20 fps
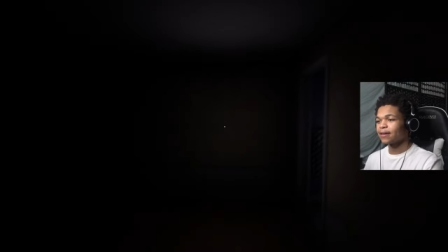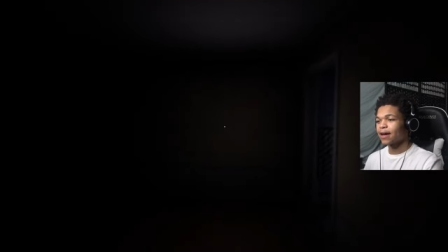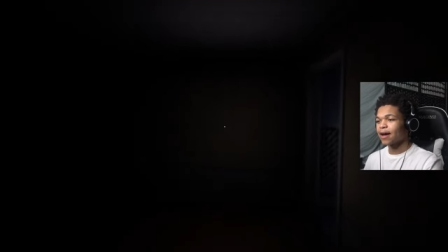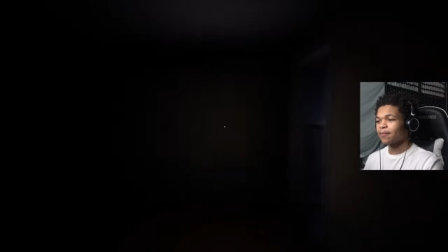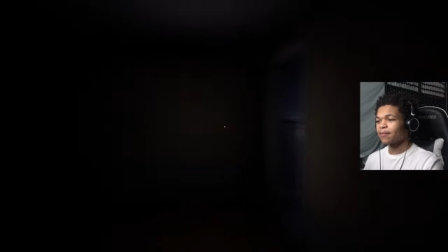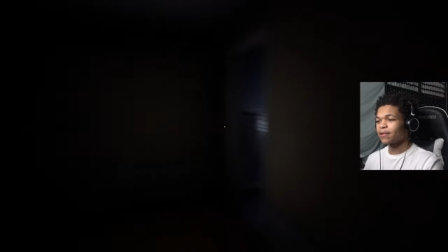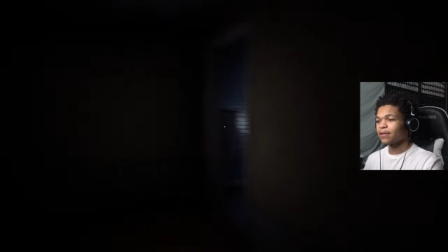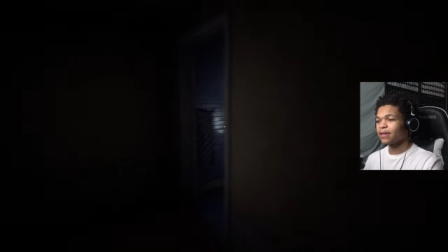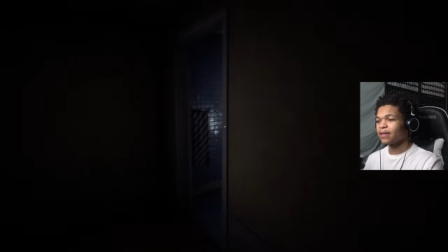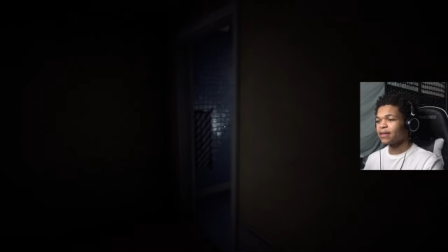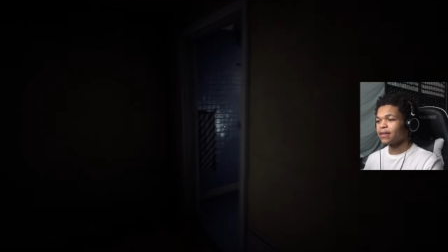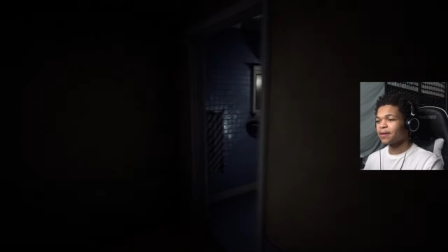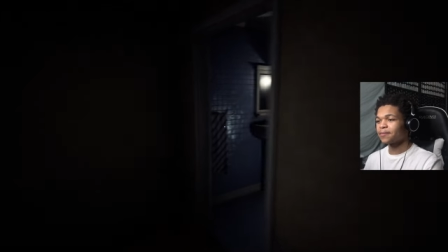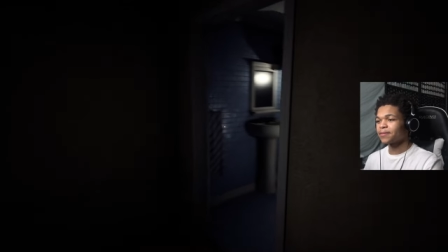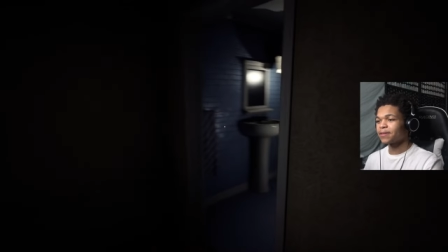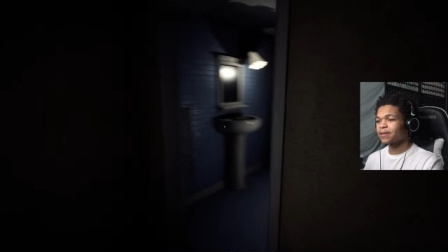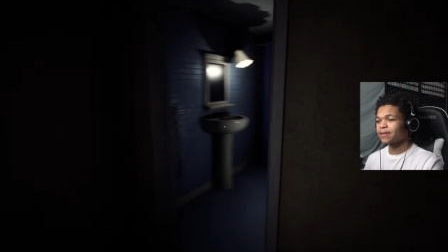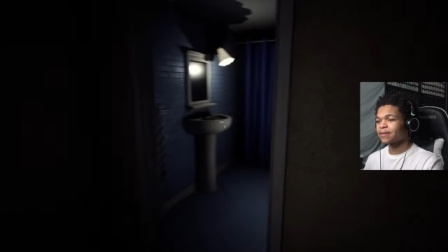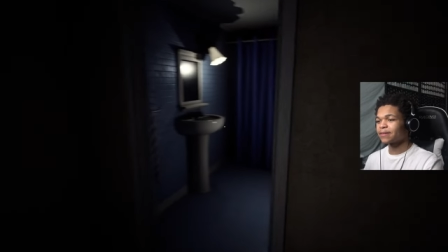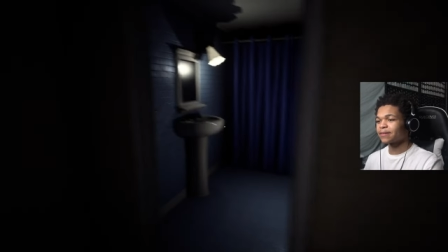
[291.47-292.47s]
I'm cleaning up
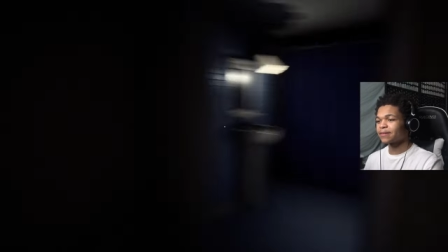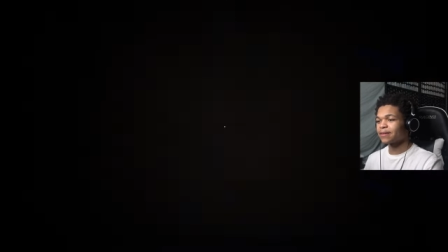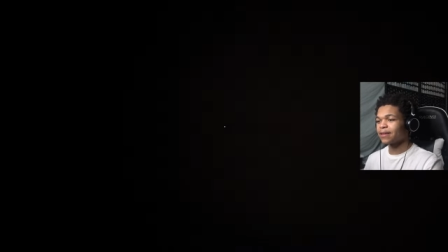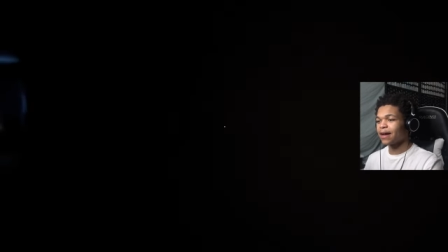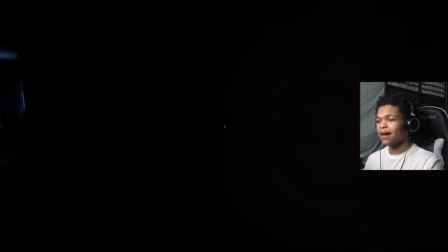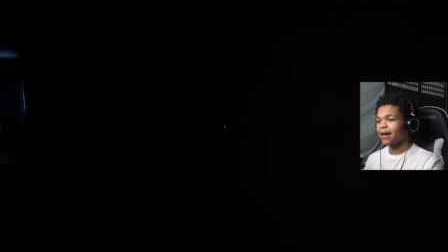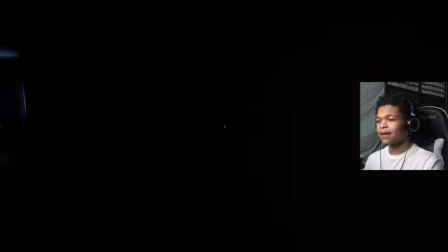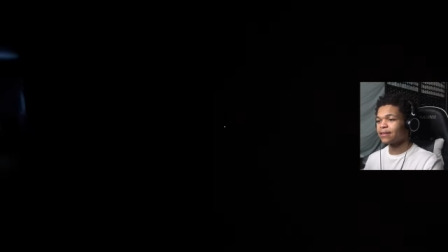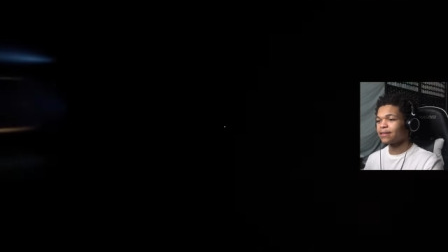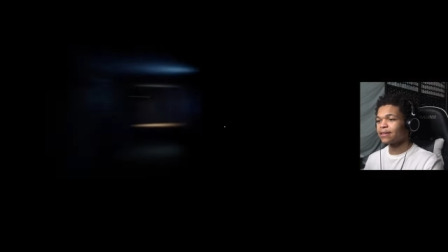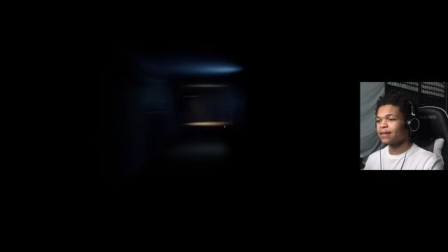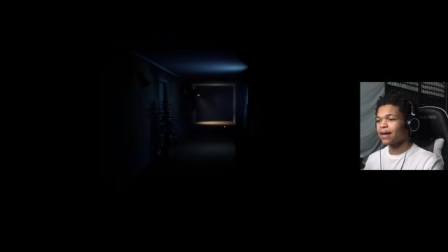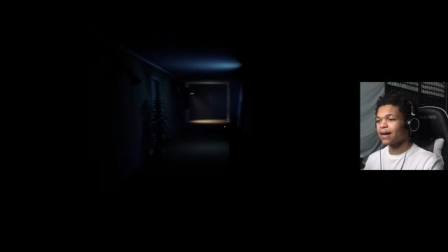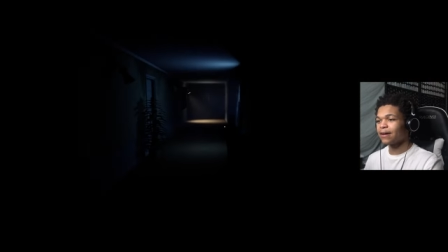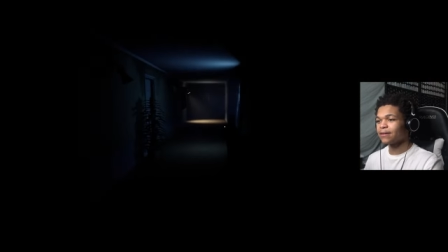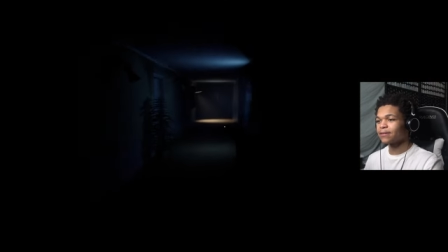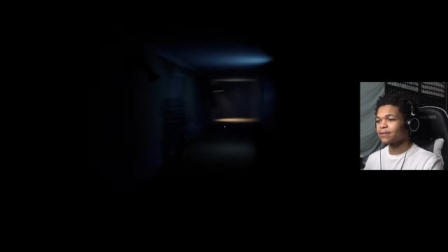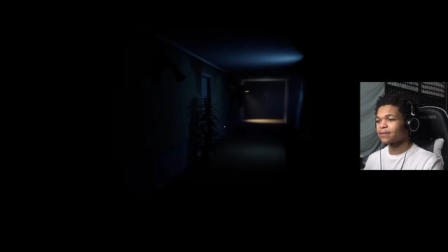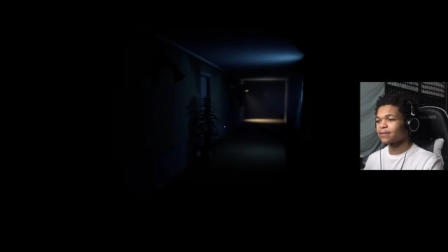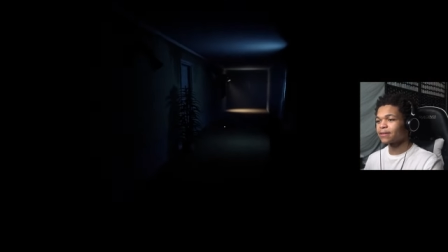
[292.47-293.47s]
this haunted house or